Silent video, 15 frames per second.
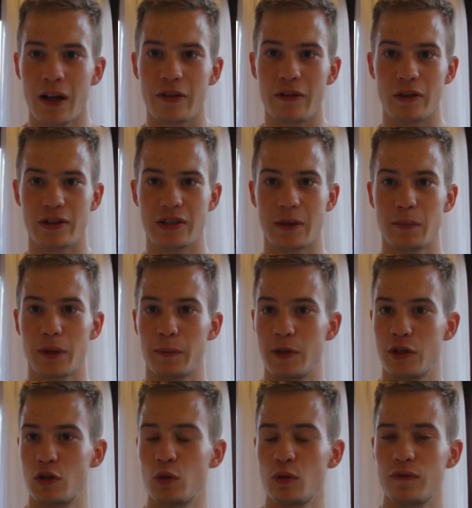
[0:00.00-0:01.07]
They'll simply be
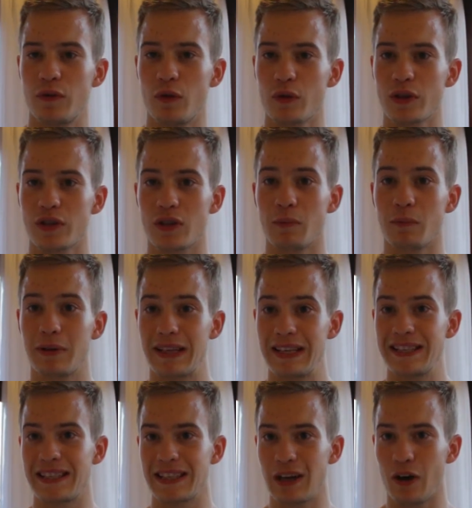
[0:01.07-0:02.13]
too focused on
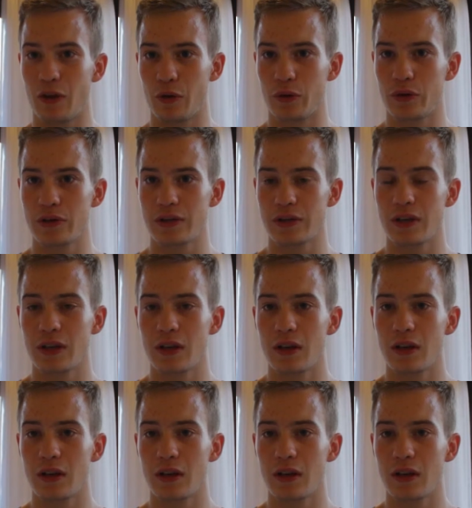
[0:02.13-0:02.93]
pleasing others,